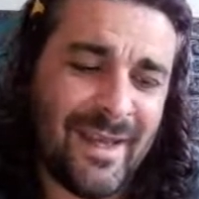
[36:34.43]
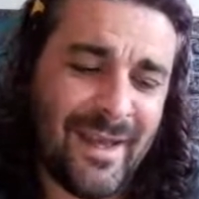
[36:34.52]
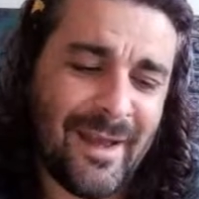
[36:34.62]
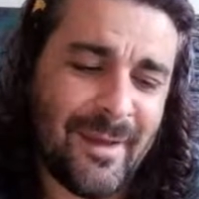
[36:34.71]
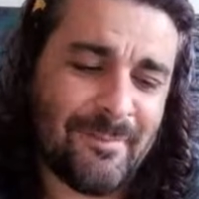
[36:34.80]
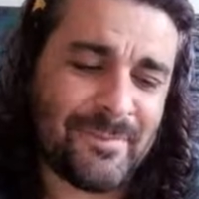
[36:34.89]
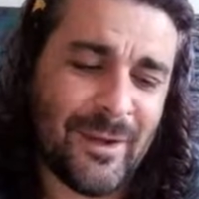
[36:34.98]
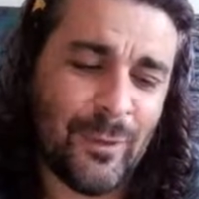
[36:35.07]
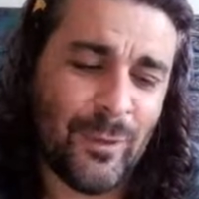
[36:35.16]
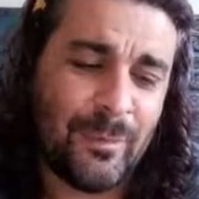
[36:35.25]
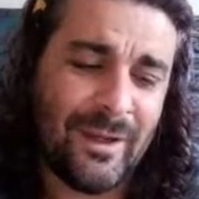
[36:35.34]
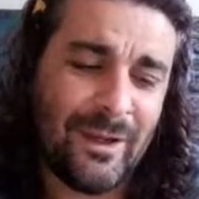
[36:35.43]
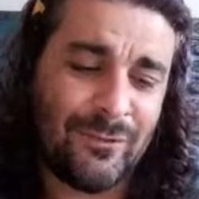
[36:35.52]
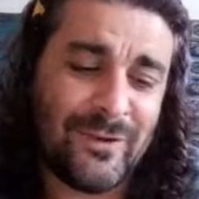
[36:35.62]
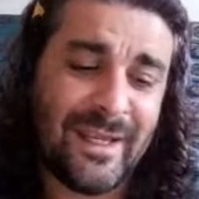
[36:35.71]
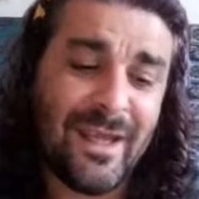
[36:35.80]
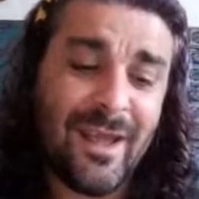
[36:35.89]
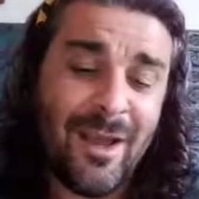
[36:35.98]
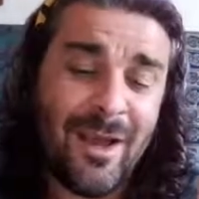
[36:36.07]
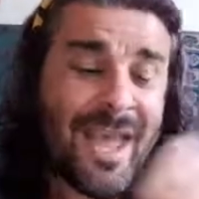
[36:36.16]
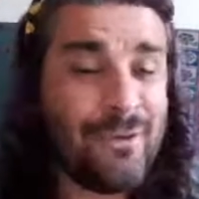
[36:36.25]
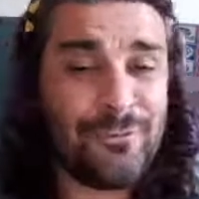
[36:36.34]
Um, it will be lovely.
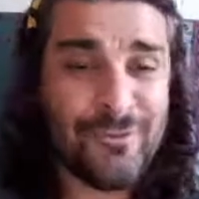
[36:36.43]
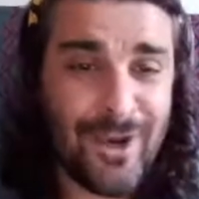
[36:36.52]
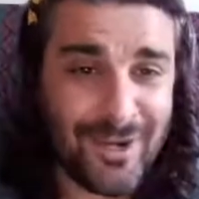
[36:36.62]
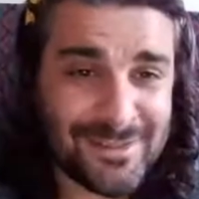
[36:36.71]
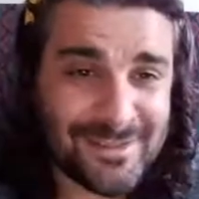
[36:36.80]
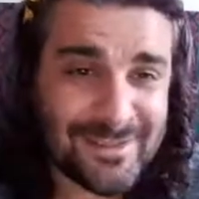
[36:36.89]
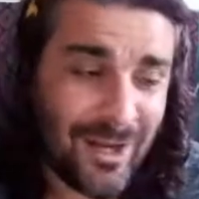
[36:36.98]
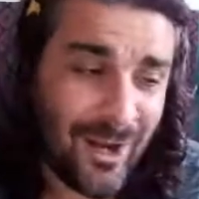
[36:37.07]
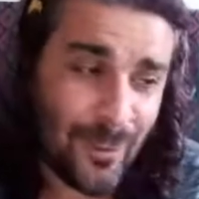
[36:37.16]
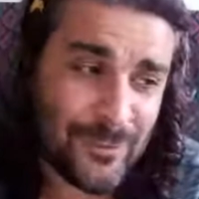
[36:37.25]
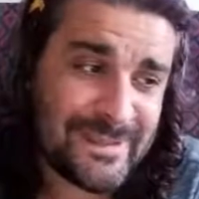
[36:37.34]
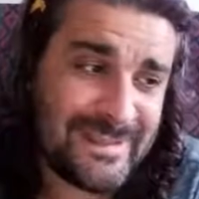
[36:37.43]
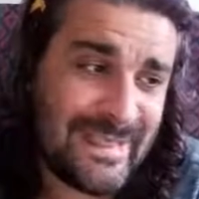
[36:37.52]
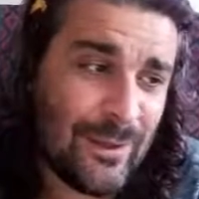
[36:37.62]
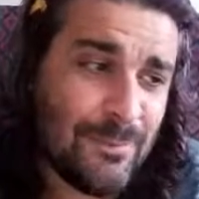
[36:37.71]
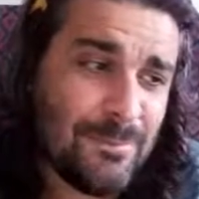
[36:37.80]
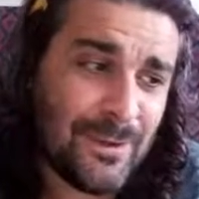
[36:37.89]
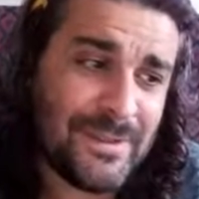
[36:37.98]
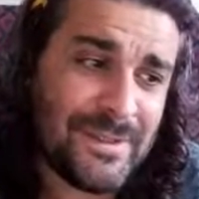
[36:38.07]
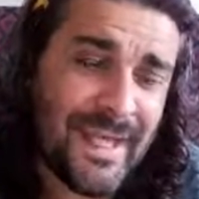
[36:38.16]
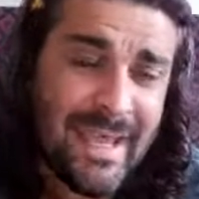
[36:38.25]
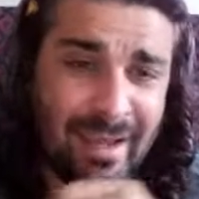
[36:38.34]
If not, I will see you
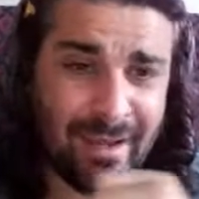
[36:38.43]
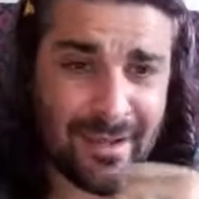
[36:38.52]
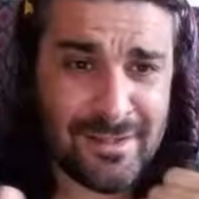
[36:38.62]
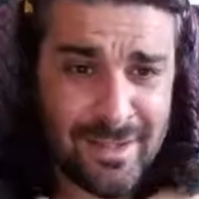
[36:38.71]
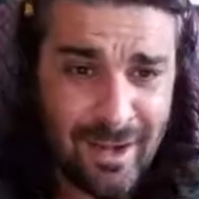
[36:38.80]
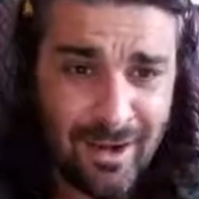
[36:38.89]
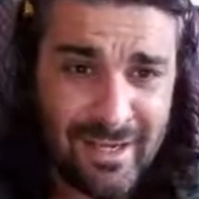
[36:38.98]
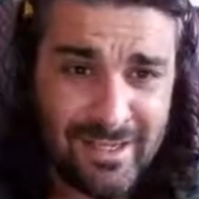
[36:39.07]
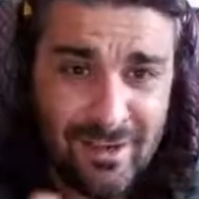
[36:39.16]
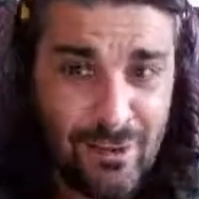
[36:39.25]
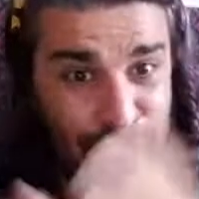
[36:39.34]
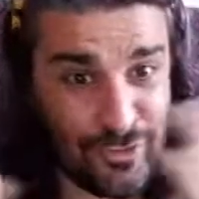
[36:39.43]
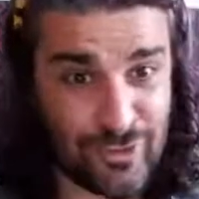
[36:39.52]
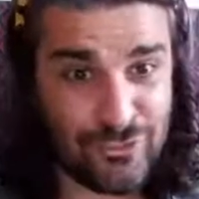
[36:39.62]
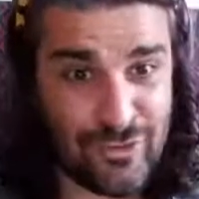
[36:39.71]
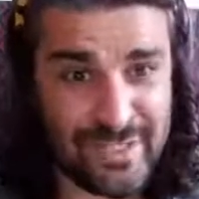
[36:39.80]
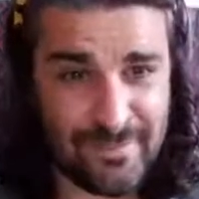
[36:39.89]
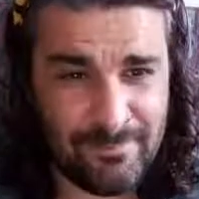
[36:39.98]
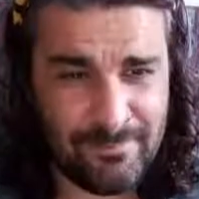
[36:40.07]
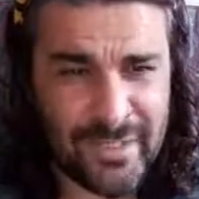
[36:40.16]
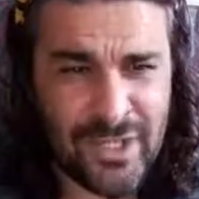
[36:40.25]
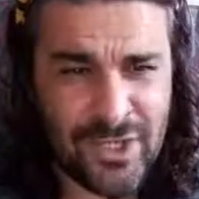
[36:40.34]
Monday at nine for the grid.
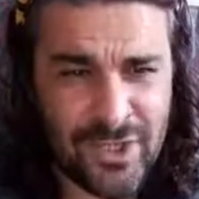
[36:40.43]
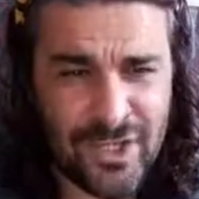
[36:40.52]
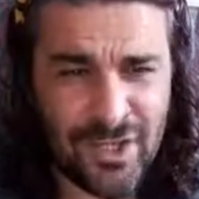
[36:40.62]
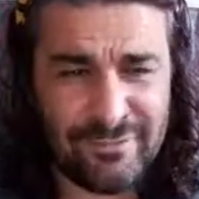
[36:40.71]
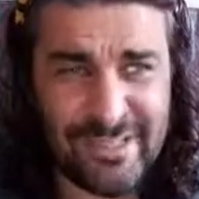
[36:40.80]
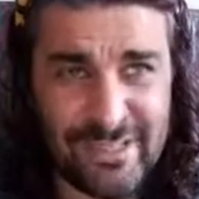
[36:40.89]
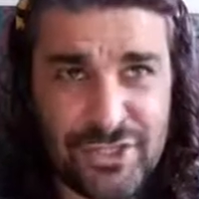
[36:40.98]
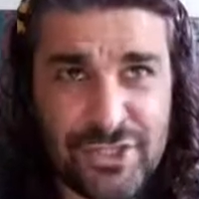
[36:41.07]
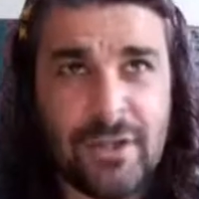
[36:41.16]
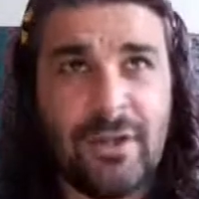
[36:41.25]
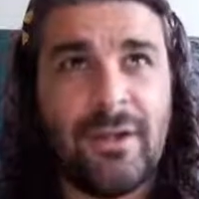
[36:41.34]
Courage.